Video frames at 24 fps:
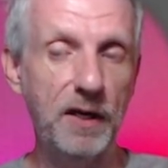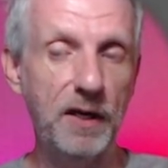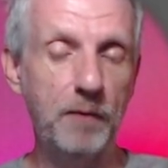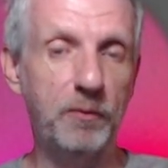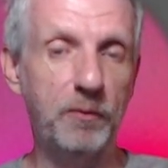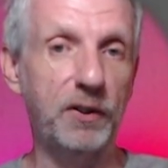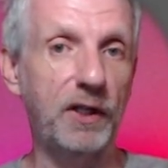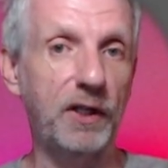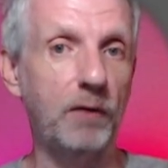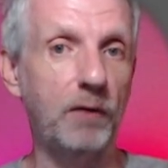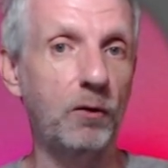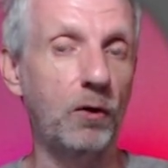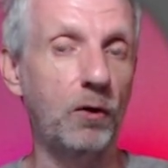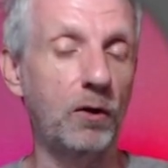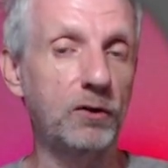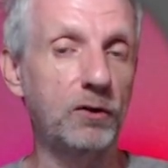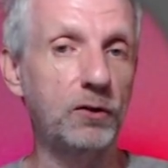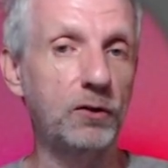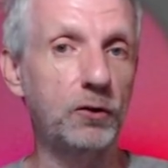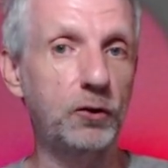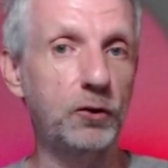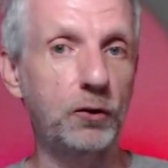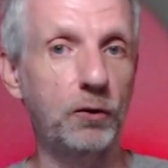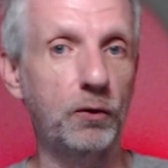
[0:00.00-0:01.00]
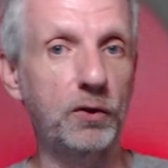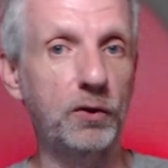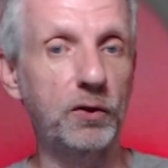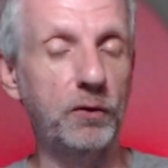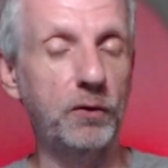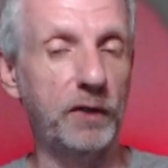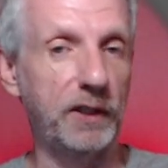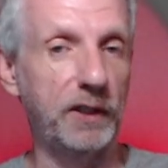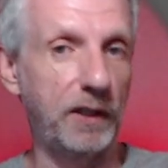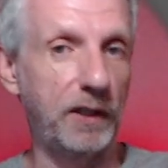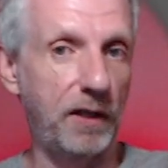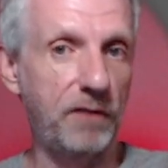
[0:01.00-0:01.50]
but I will also show you
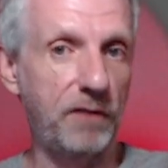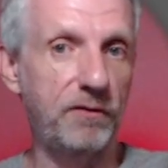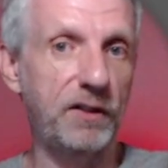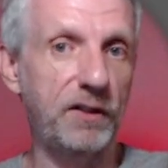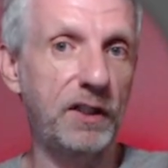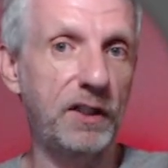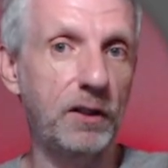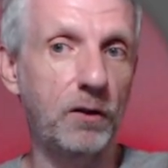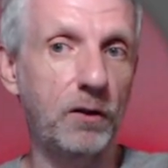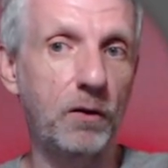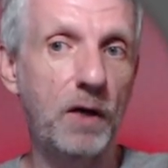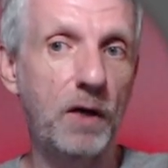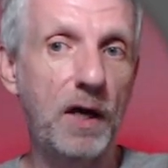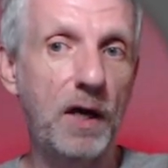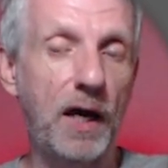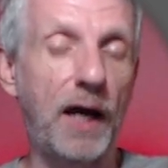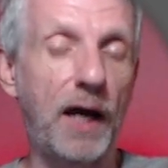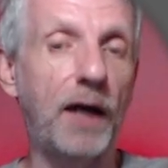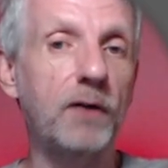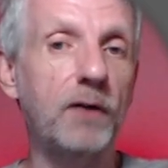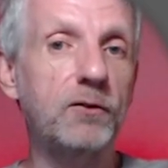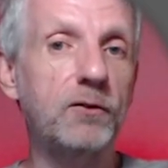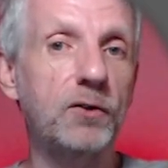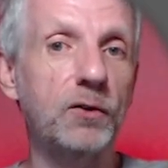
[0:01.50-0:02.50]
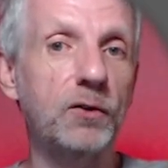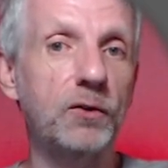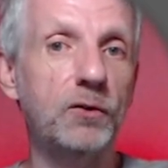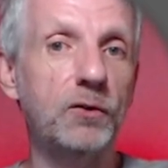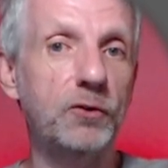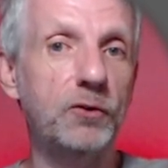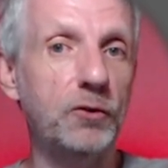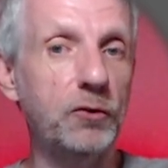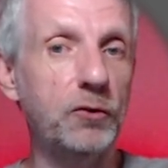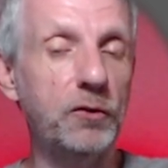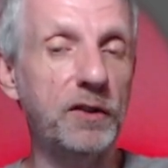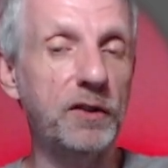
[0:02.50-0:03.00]
in another video how to
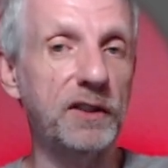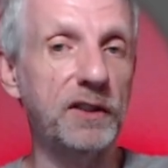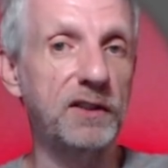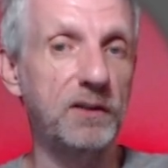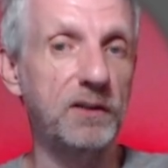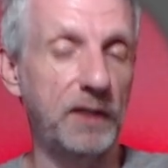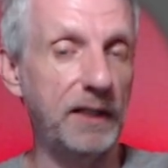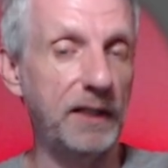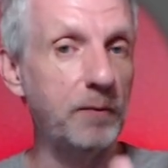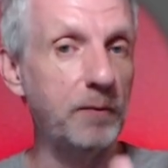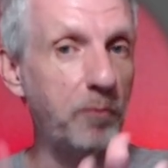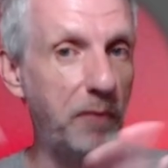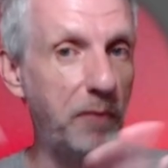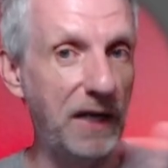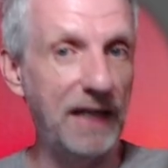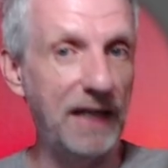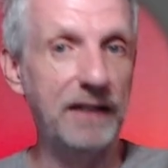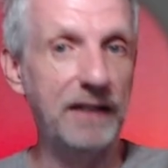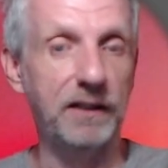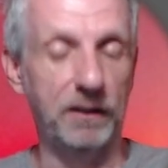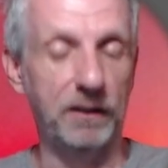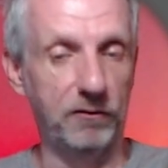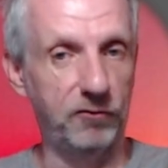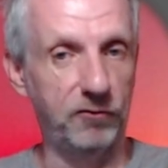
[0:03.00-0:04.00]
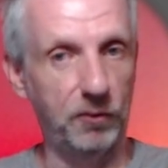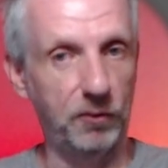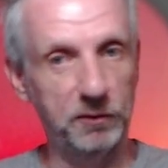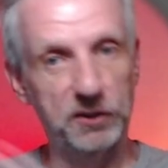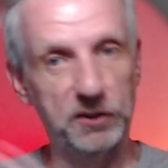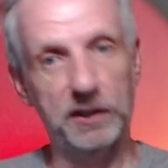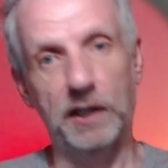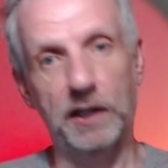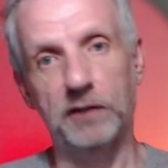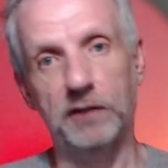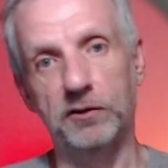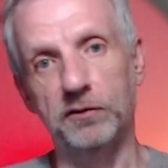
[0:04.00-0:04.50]
do this in Blender from
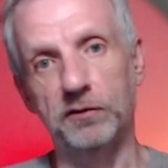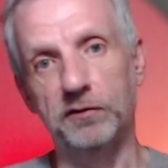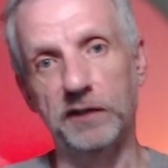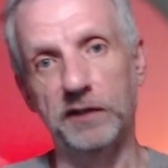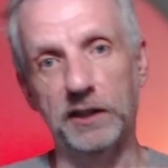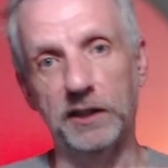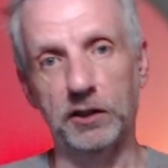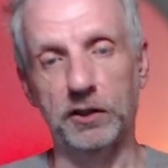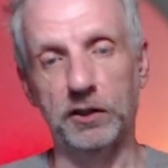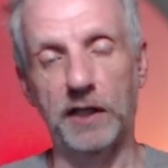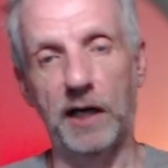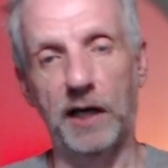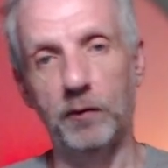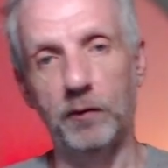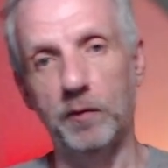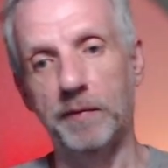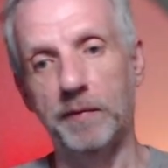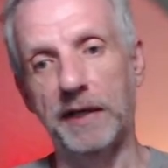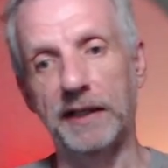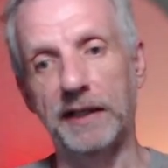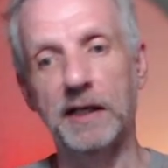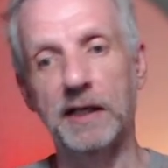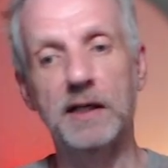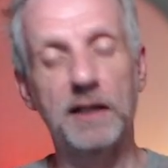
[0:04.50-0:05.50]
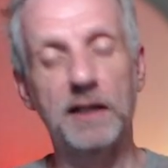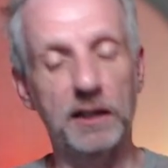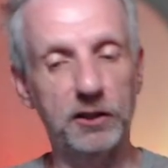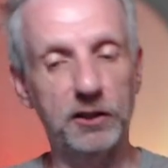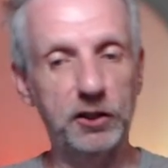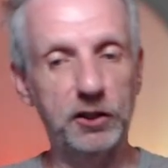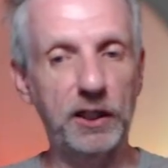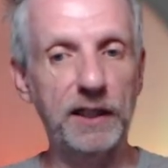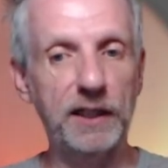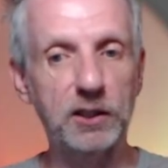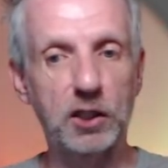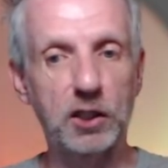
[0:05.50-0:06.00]
start to finish and how we make a
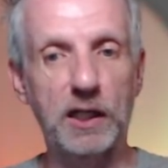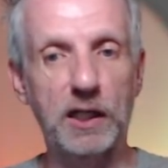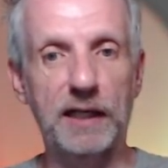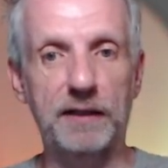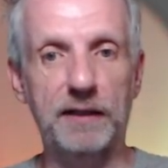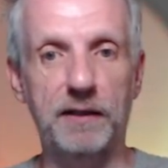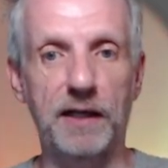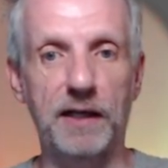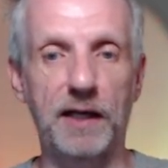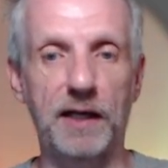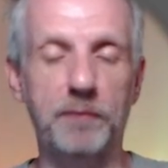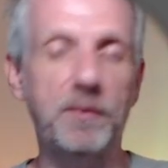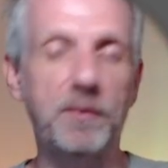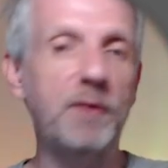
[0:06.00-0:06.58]
change like that,